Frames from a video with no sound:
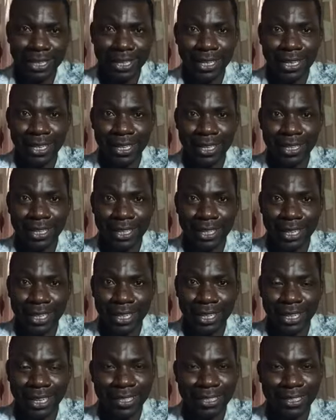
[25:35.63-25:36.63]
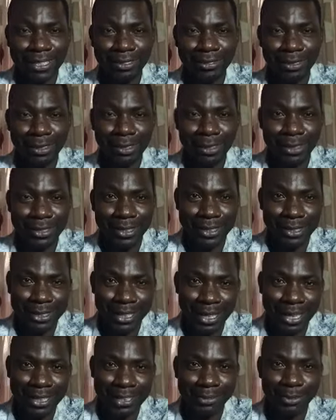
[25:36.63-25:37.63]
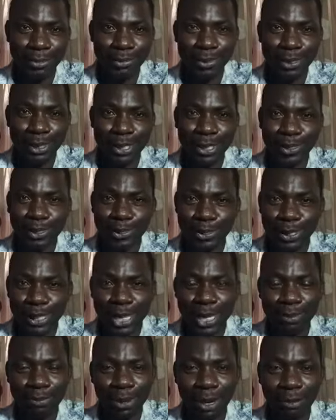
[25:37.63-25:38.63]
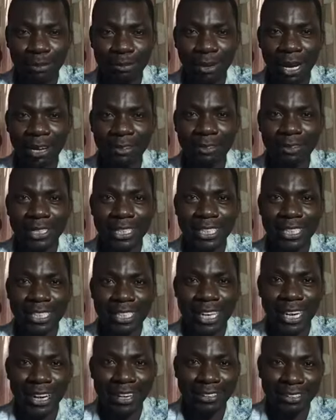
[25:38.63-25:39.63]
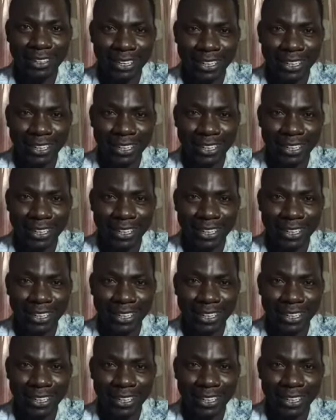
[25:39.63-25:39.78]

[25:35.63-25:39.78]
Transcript: It's giving us a sign. We begin to hear about 5G now.